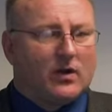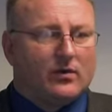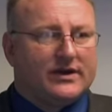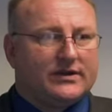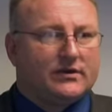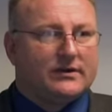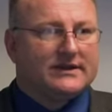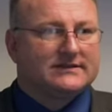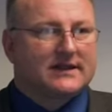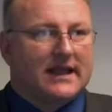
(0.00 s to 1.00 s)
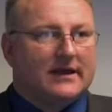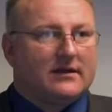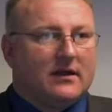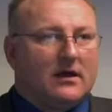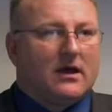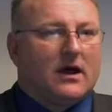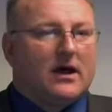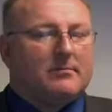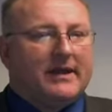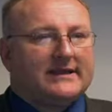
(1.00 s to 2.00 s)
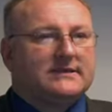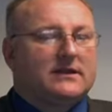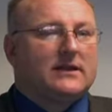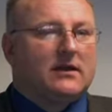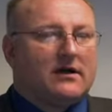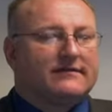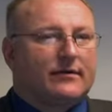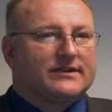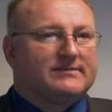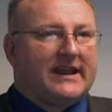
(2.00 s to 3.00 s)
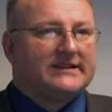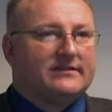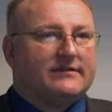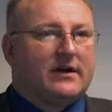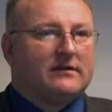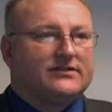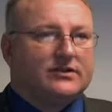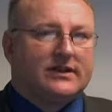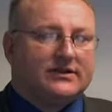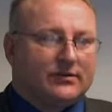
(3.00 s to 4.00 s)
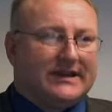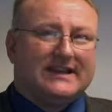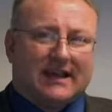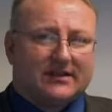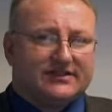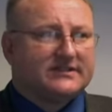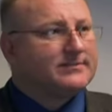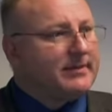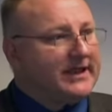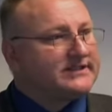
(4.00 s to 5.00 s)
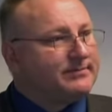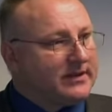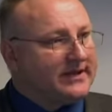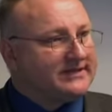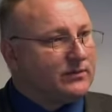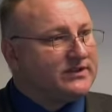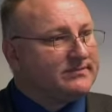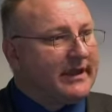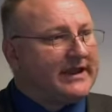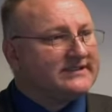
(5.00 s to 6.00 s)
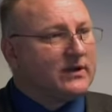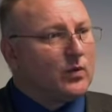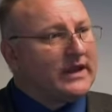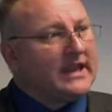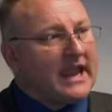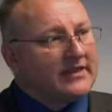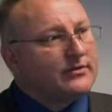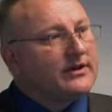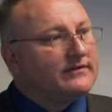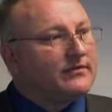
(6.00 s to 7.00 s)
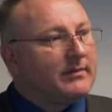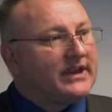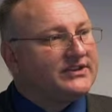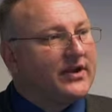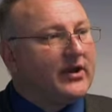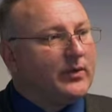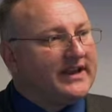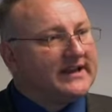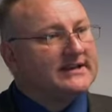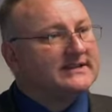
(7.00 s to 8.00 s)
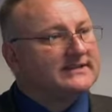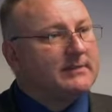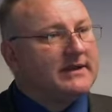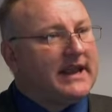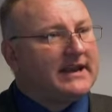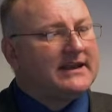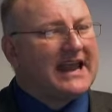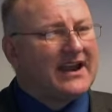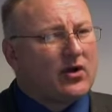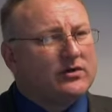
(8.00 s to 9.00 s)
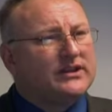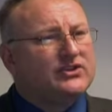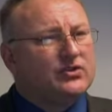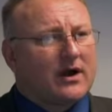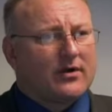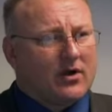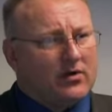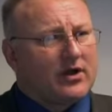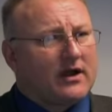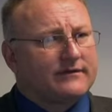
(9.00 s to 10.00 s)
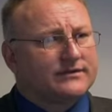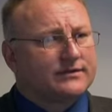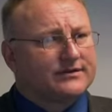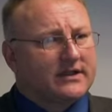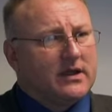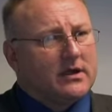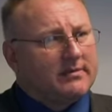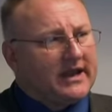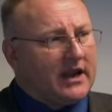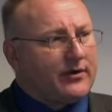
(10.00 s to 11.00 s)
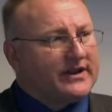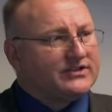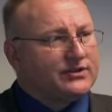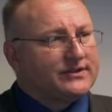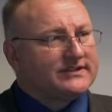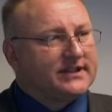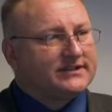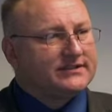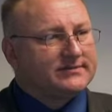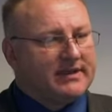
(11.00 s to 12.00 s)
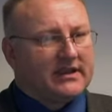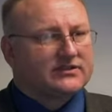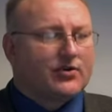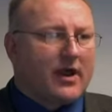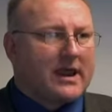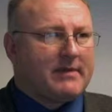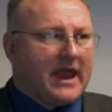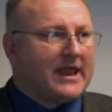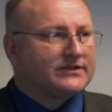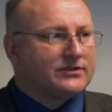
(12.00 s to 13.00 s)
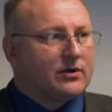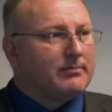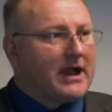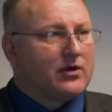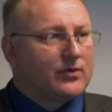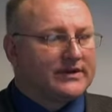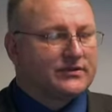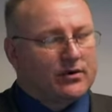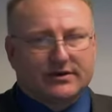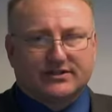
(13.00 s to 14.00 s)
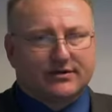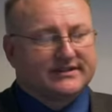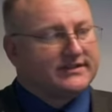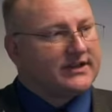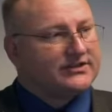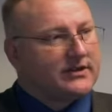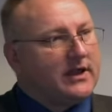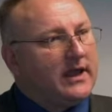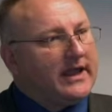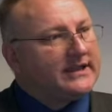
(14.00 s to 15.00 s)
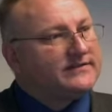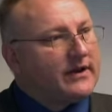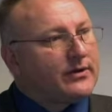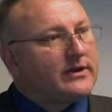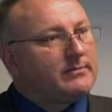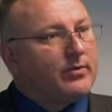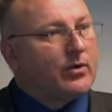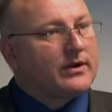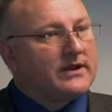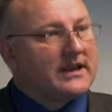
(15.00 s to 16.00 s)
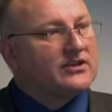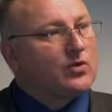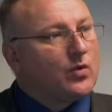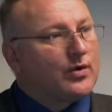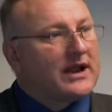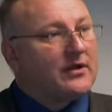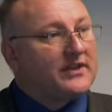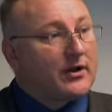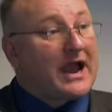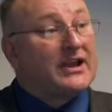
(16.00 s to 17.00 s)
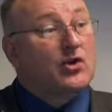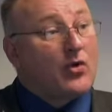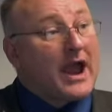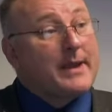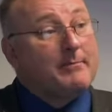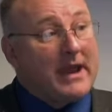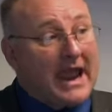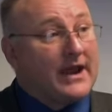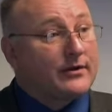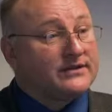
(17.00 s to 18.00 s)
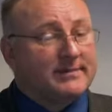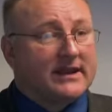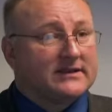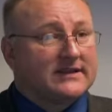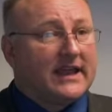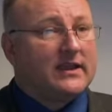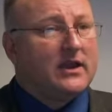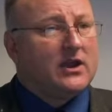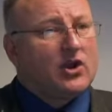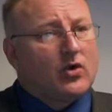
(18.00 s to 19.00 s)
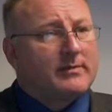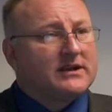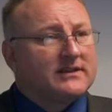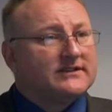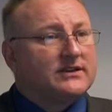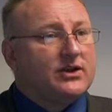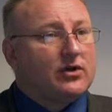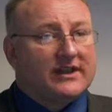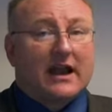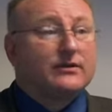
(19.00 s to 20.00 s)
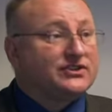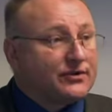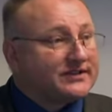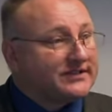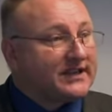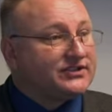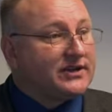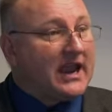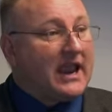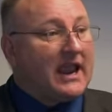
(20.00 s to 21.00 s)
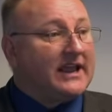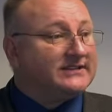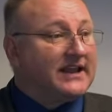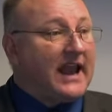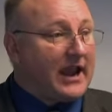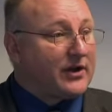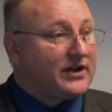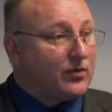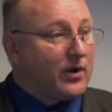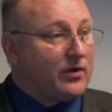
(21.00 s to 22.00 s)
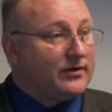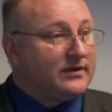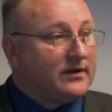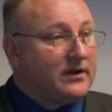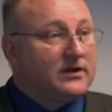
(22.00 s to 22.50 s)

And what we do is that basically law enforcement has evolved into intelligence-based policing, which means that we gather information and we disseminate it, not only to our own officers, but area jurisdictions, because crime has no boundaries or jurisdiction. It's very important to get the word out there on crime patterns, because a criminal doesn't know that our jurisdiction ends at Haggerty Road.